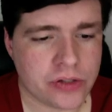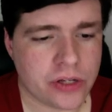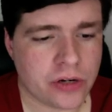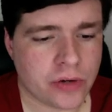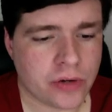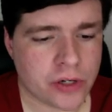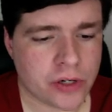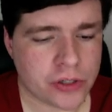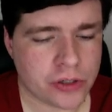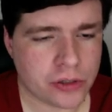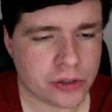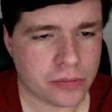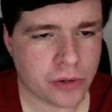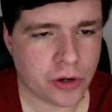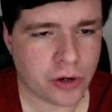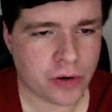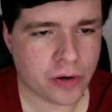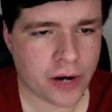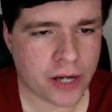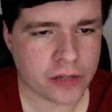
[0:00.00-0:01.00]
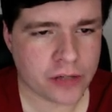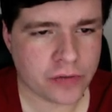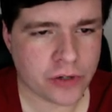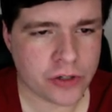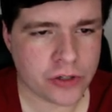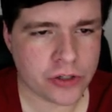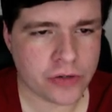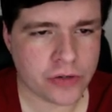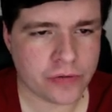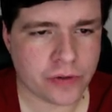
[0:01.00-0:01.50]
original motorized
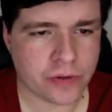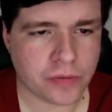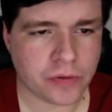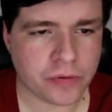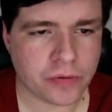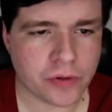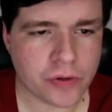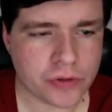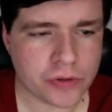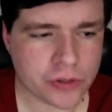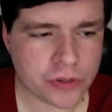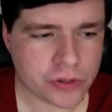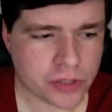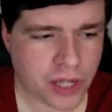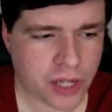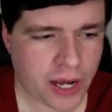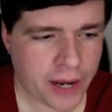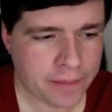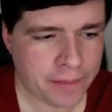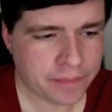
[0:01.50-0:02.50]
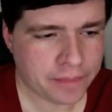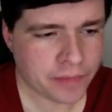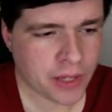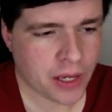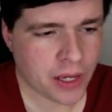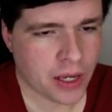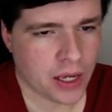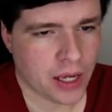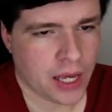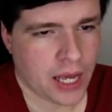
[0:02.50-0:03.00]
version from the fusers line,
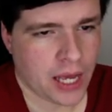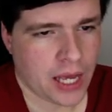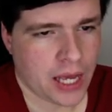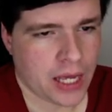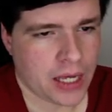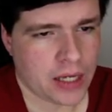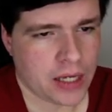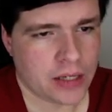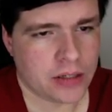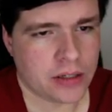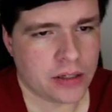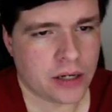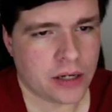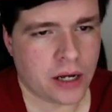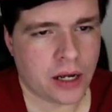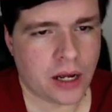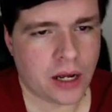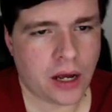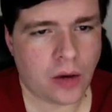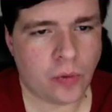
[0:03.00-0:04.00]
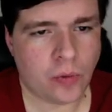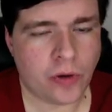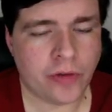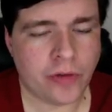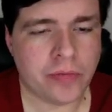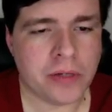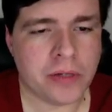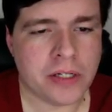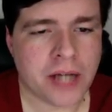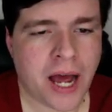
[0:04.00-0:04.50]
and
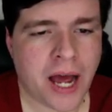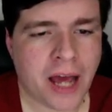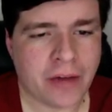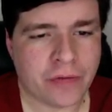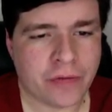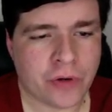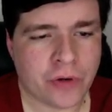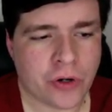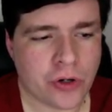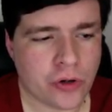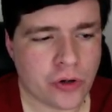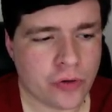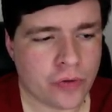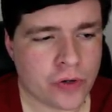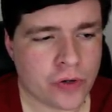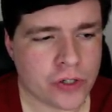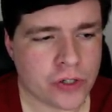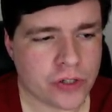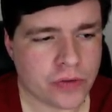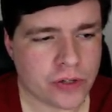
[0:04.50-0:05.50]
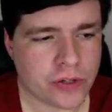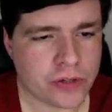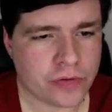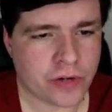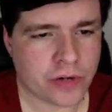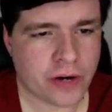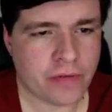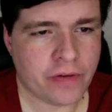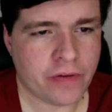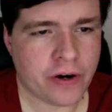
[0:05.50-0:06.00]
we've been dying for a new version of this
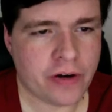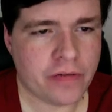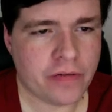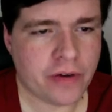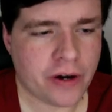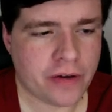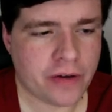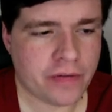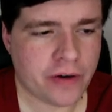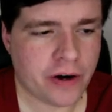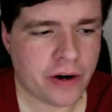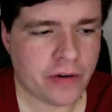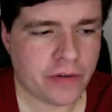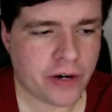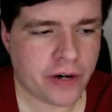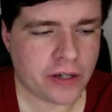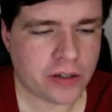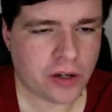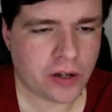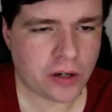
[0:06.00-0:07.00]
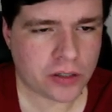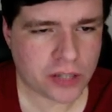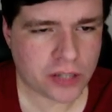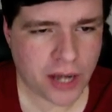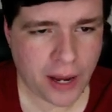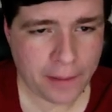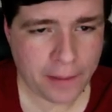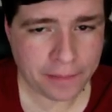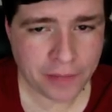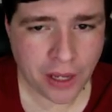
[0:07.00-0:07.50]
for a very, very, very, very long
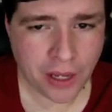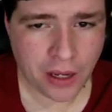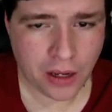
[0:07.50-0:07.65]
time.